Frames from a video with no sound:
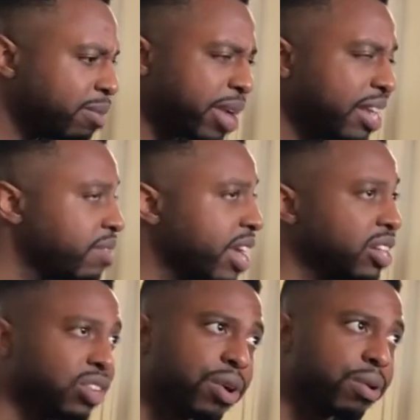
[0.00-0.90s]
He might have even
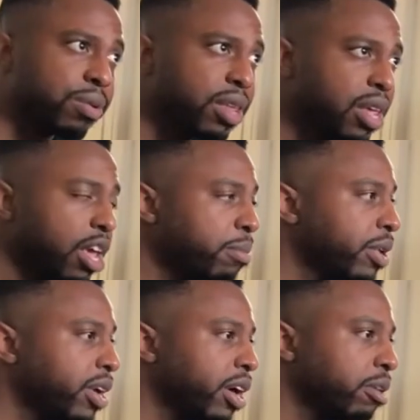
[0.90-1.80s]
had his own.
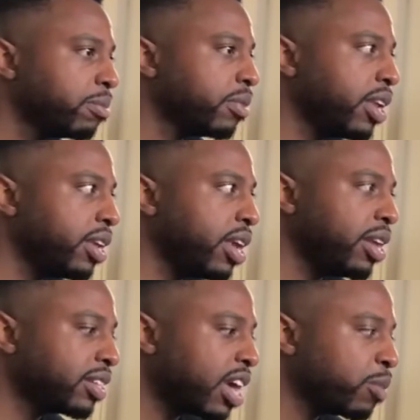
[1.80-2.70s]
But
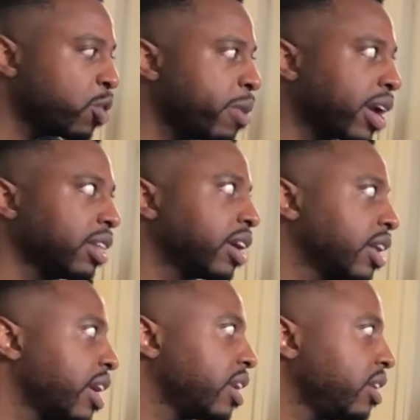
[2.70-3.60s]
anytime you go back and look
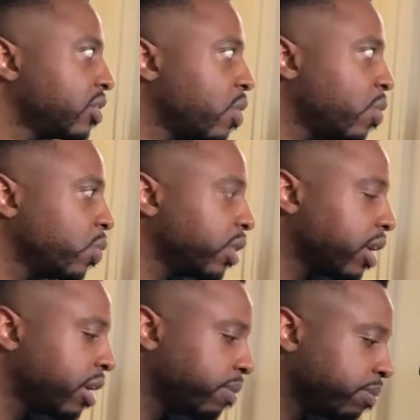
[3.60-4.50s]
at a lot of these old,
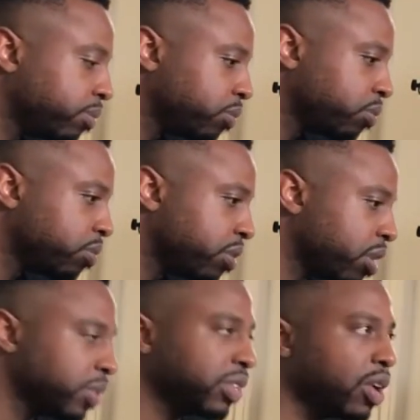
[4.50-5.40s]

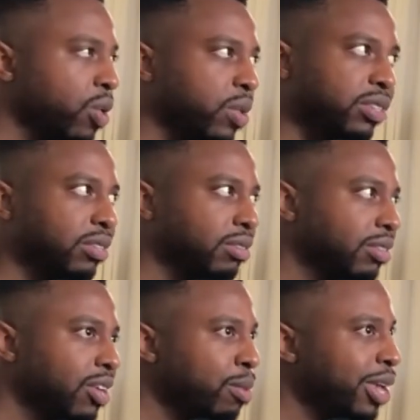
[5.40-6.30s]
I don't want to say old because
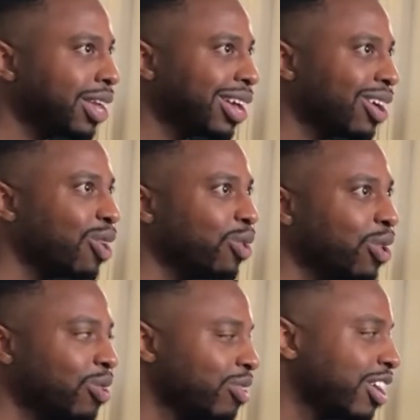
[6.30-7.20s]
homie ain't like
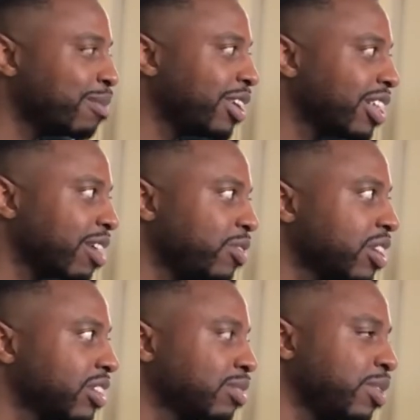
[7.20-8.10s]
old. You know what I mean? Like, if you
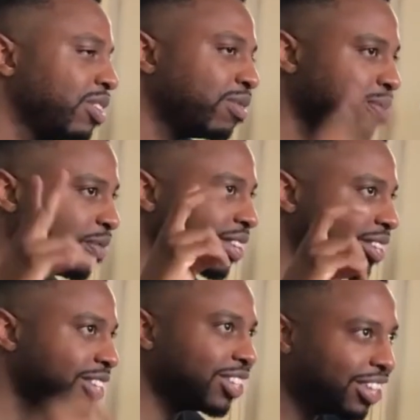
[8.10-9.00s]
look at some of these
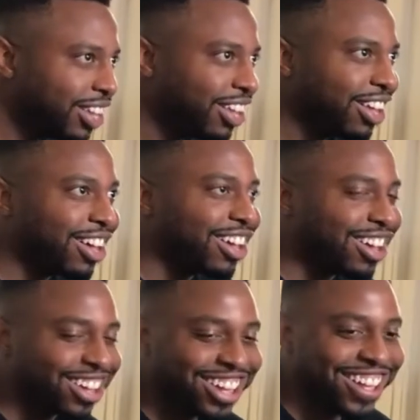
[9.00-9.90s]
vintage
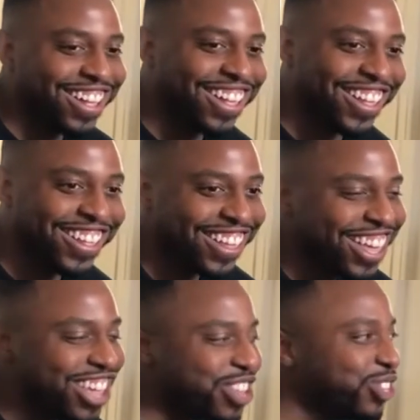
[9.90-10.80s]

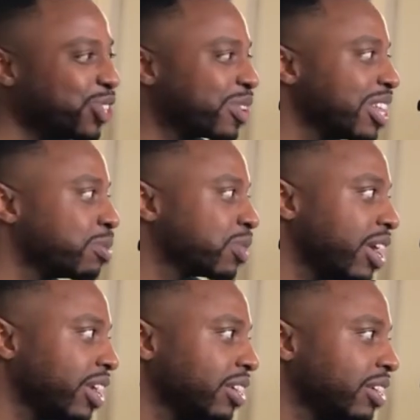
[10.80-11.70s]
YouTube clips with
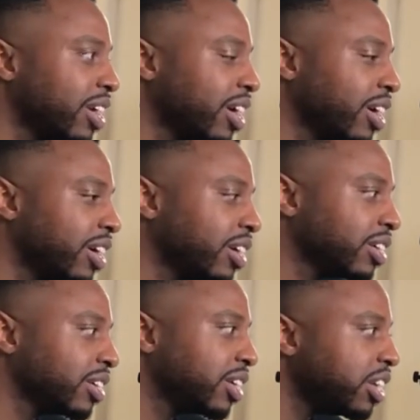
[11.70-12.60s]
like
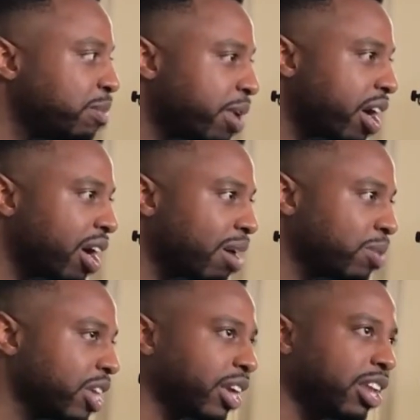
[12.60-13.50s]
Goody
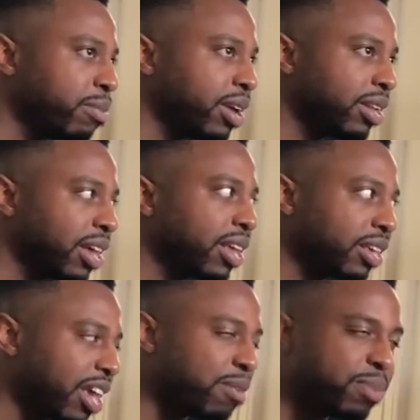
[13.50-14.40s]
Mob or like anybody,
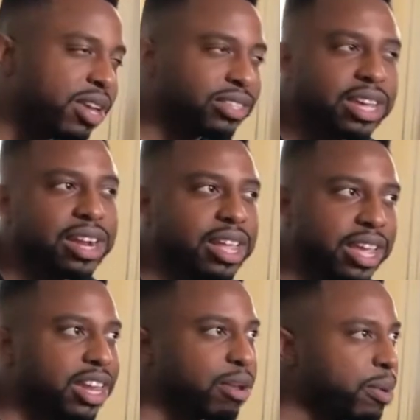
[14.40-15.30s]
like KP is kind of
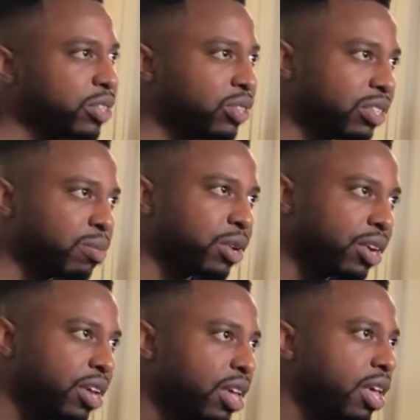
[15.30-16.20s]
like in the picture somewhere.